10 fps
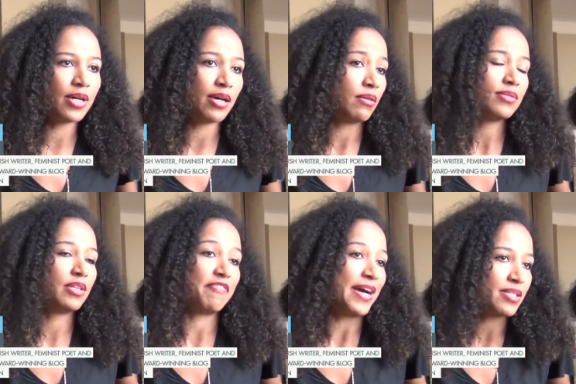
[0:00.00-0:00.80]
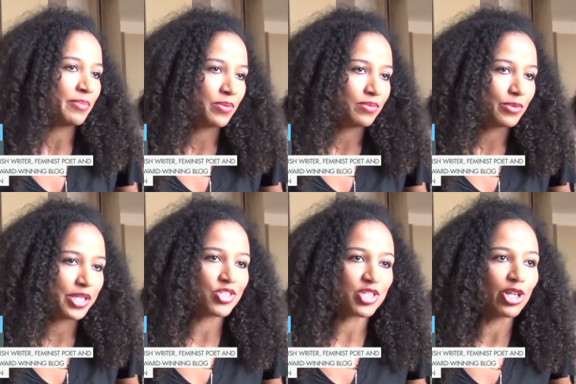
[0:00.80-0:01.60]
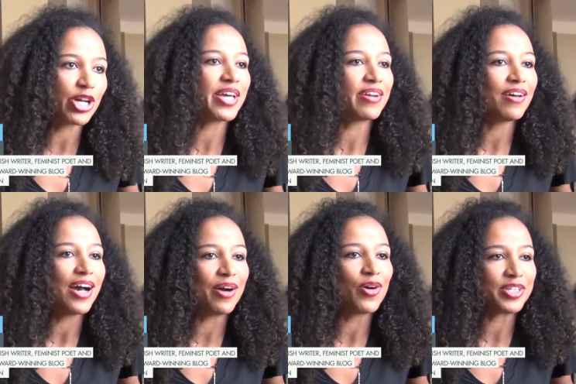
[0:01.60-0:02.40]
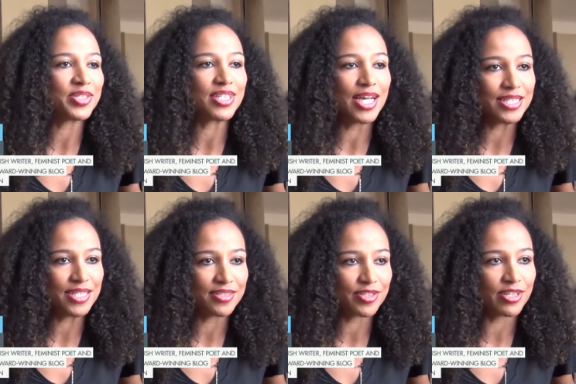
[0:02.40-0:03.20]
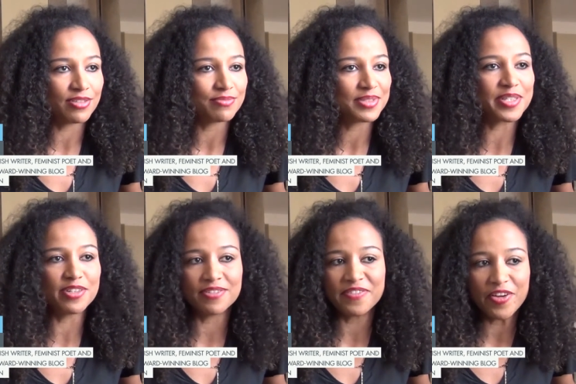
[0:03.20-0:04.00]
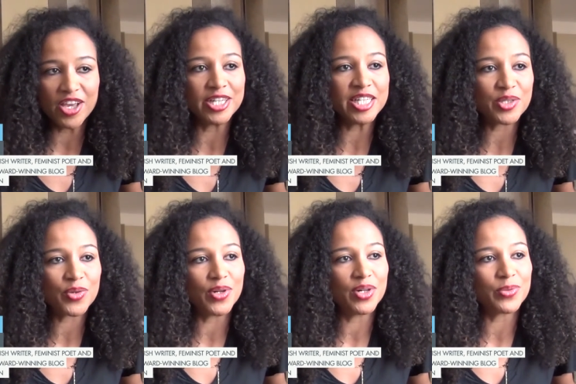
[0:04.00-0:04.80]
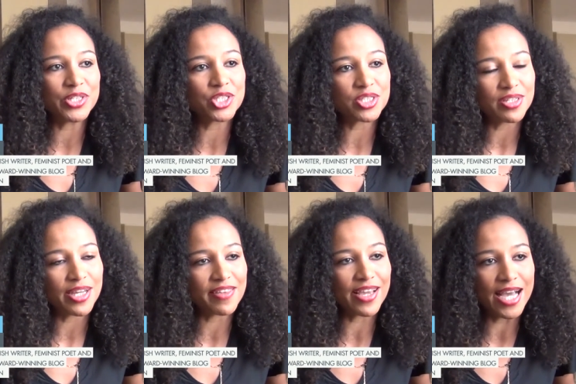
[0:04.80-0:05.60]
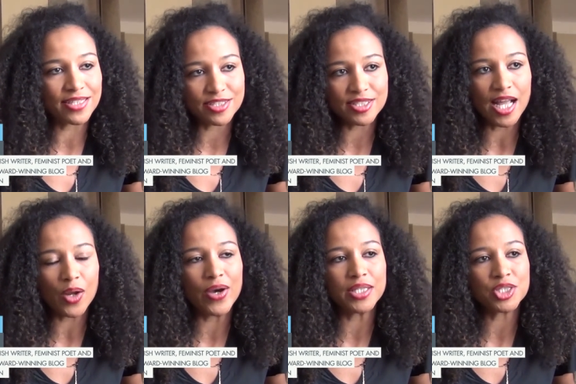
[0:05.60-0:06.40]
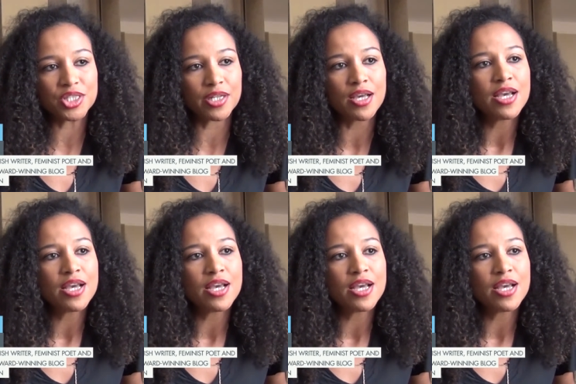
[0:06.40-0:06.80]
Uh, in fact, I mean, we can just look at how our societies are still very unequal, which I think answers that question.